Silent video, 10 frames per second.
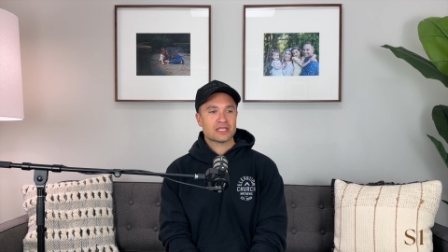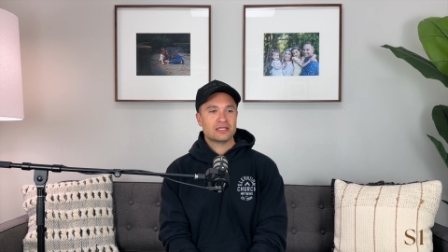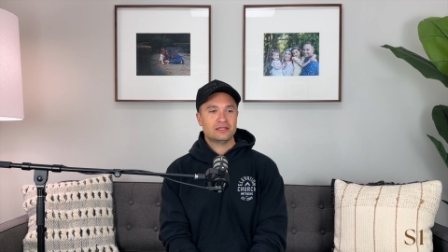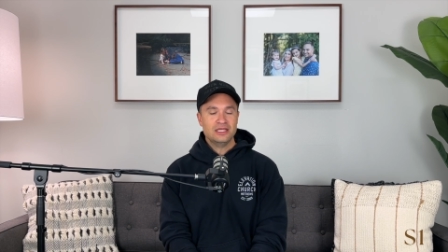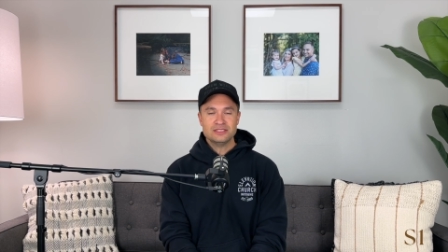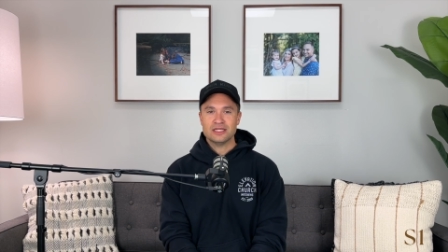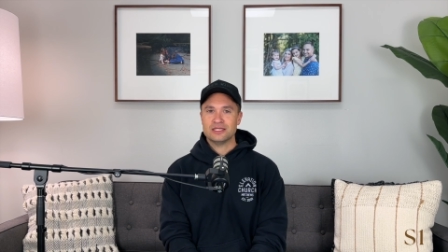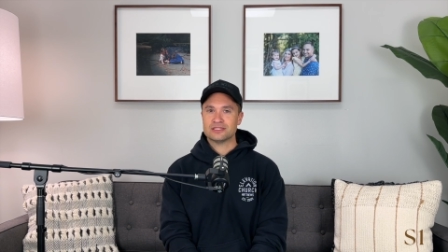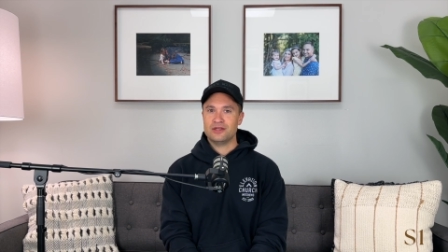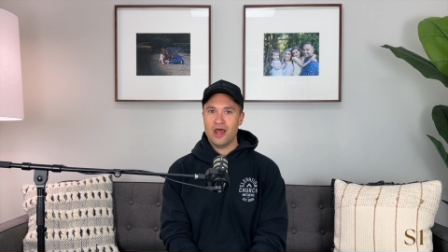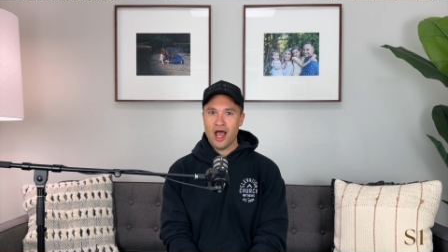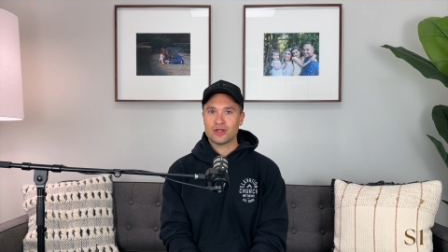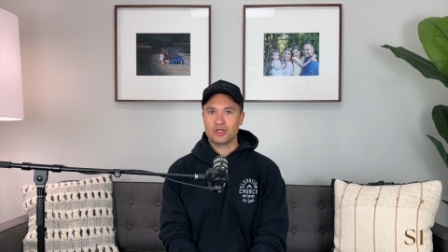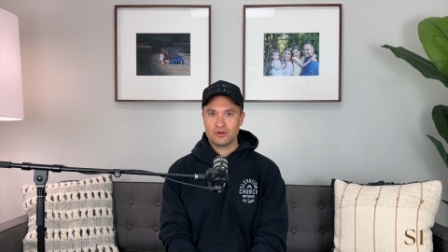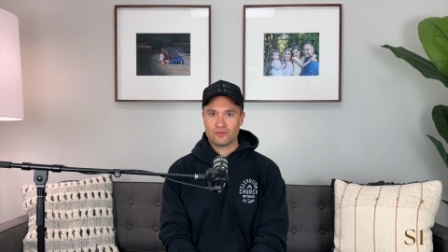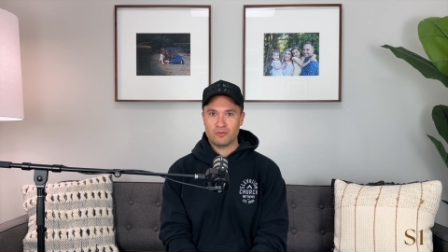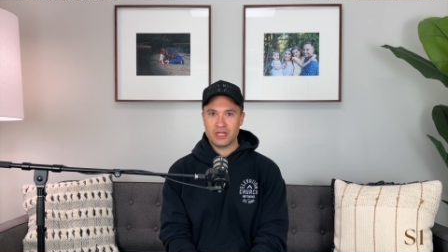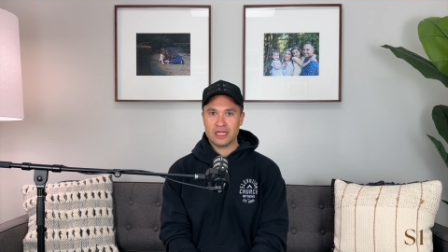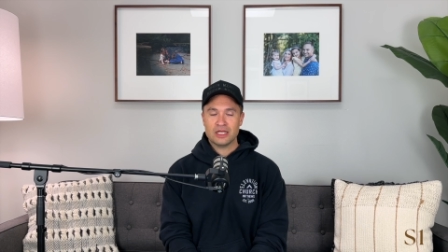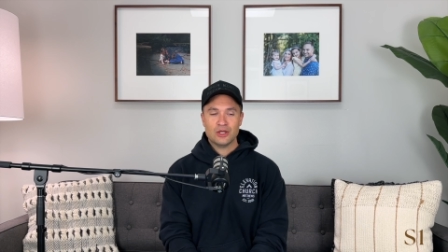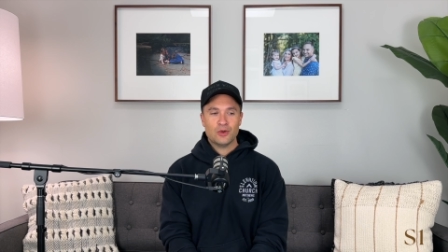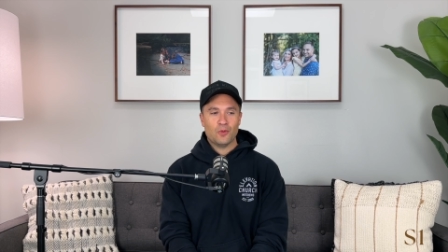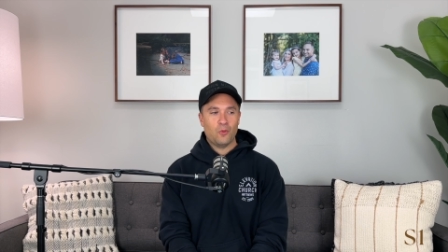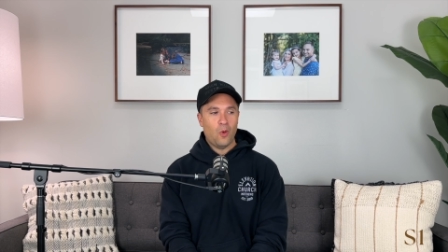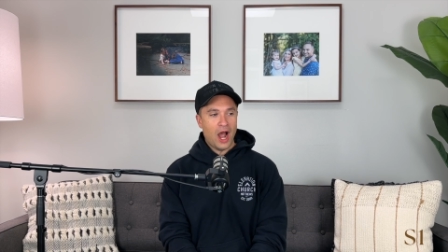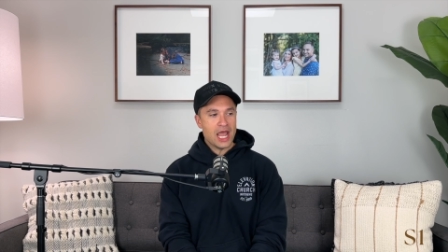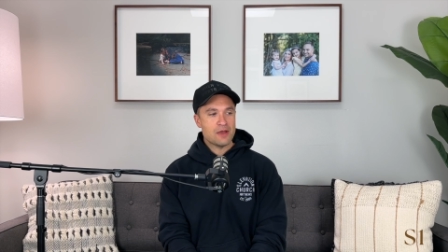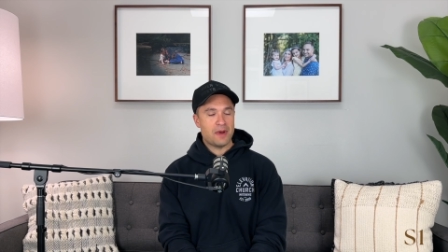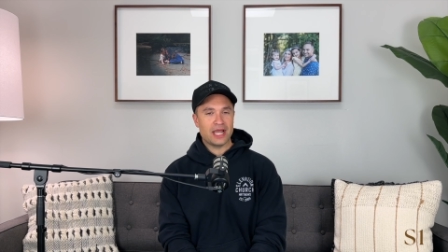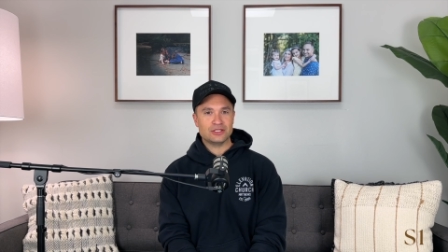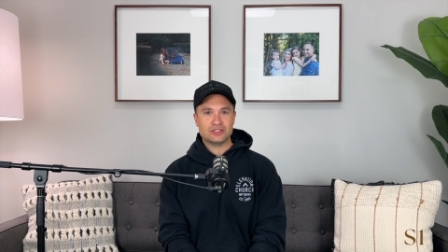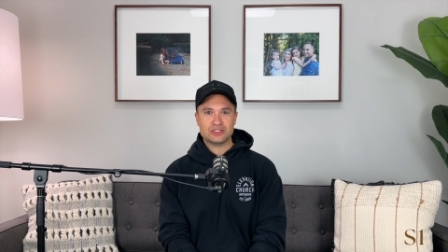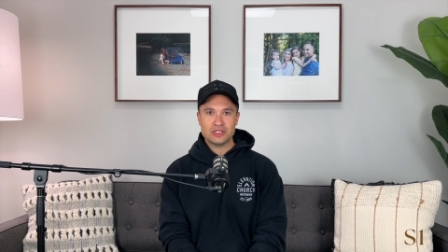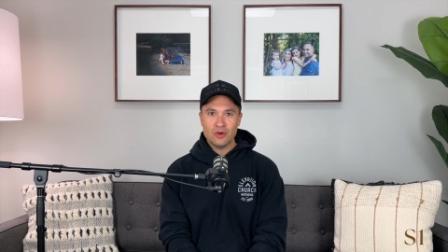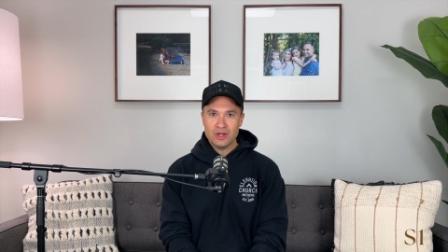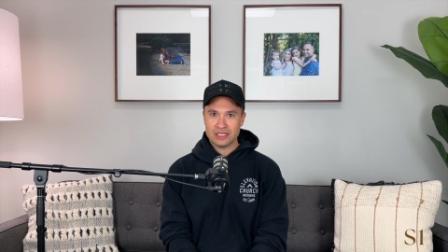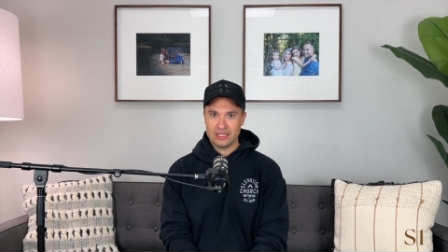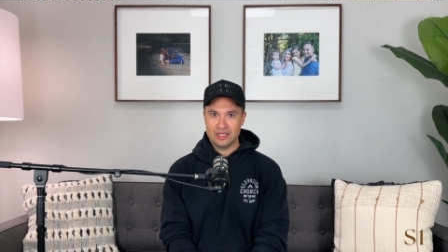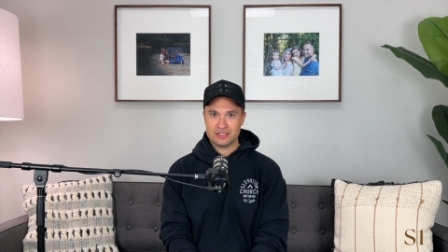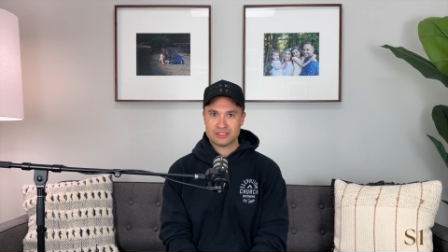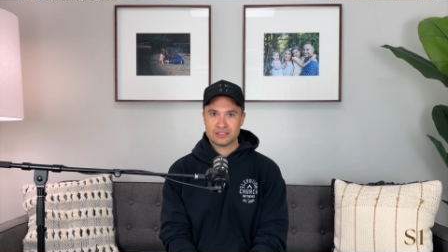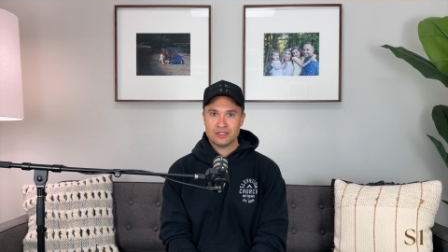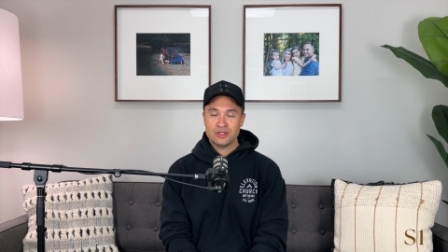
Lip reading: this is not good for me. Why am I doing this?